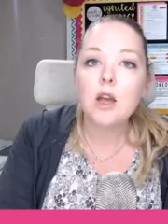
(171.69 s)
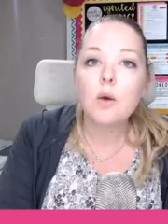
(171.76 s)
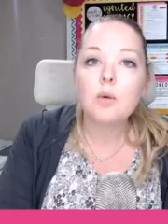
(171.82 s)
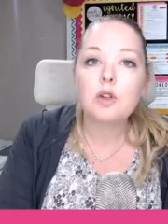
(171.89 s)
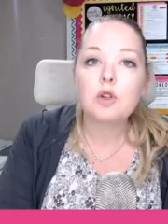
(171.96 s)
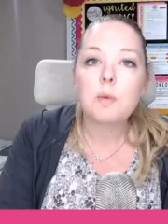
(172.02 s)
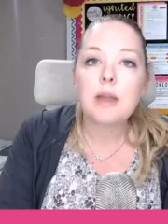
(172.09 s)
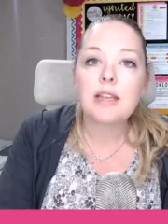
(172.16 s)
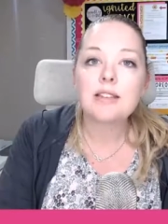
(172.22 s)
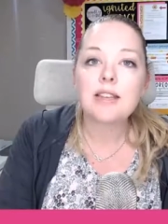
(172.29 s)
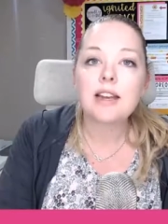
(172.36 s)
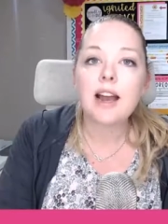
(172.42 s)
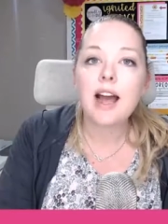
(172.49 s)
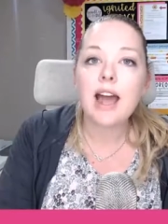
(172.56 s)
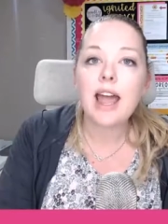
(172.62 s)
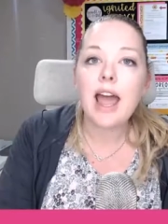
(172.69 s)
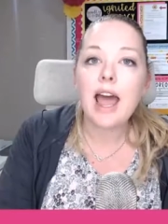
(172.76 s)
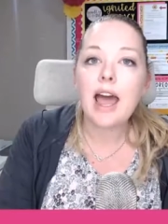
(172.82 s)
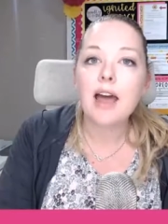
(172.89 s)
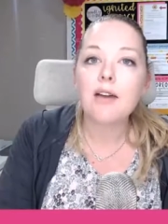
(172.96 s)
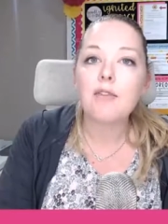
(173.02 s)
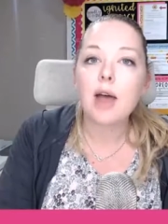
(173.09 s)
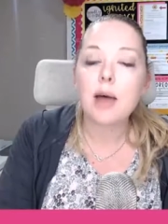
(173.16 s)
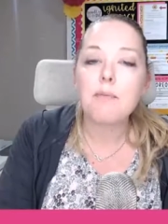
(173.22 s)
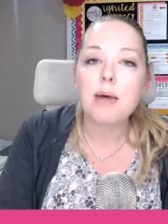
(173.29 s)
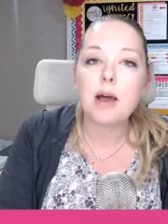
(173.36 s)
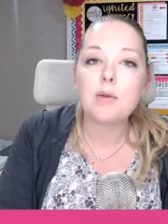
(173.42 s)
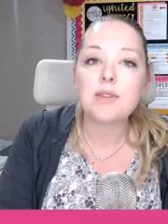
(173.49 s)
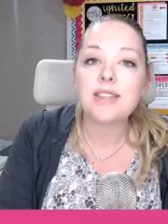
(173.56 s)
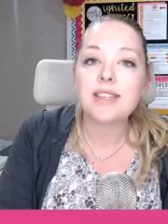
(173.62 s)
which means that I have
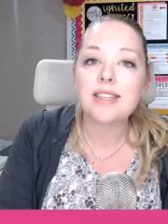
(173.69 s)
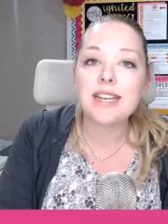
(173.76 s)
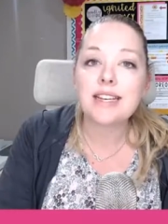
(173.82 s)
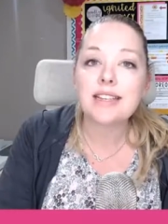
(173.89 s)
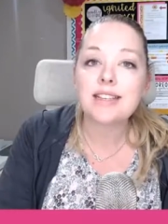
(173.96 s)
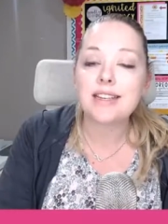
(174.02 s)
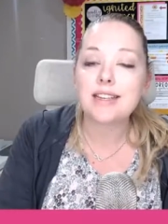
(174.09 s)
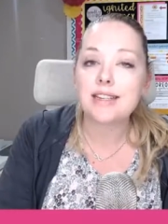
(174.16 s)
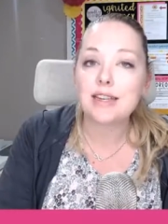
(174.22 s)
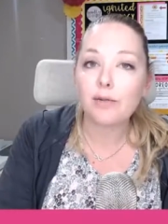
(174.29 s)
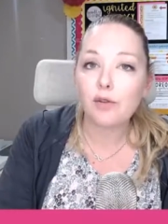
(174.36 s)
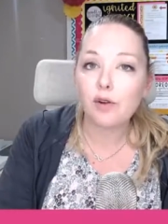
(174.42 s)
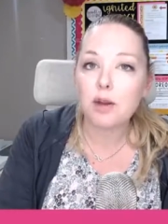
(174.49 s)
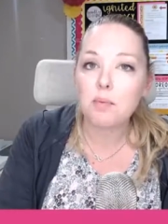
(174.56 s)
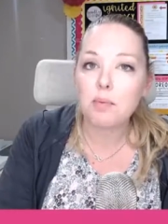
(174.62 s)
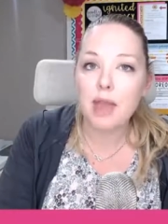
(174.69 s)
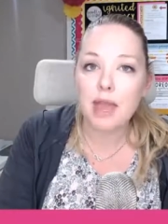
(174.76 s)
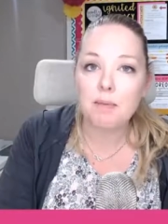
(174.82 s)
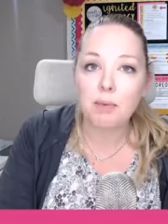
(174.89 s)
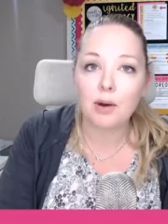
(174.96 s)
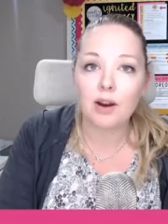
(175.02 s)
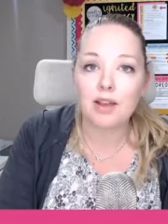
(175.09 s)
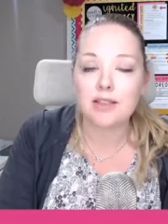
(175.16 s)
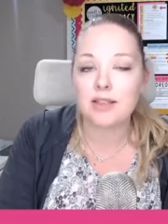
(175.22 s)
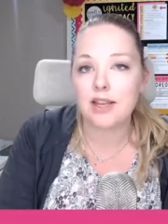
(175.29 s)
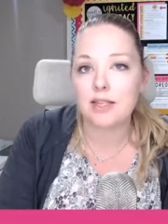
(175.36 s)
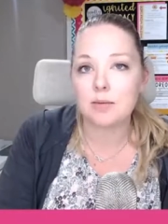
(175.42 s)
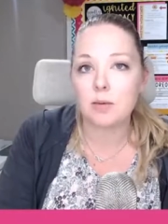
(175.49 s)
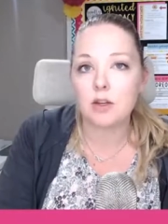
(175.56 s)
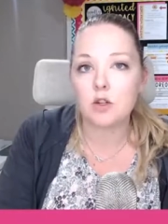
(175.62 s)
about six different paper
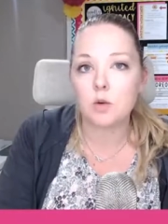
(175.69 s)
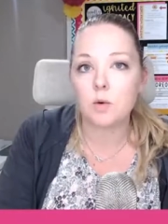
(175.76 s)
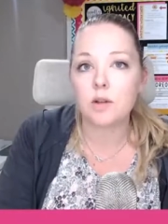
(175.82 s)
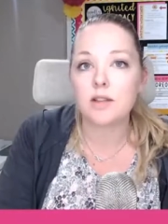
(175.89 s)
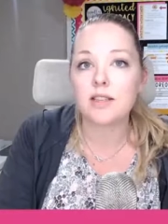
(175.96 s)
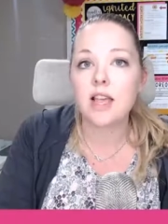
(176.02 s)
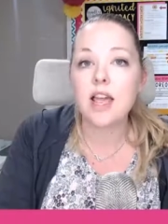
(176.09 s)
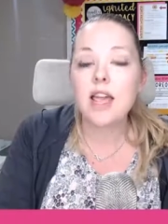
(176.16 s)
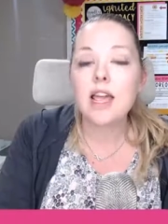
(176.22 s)
assessment tools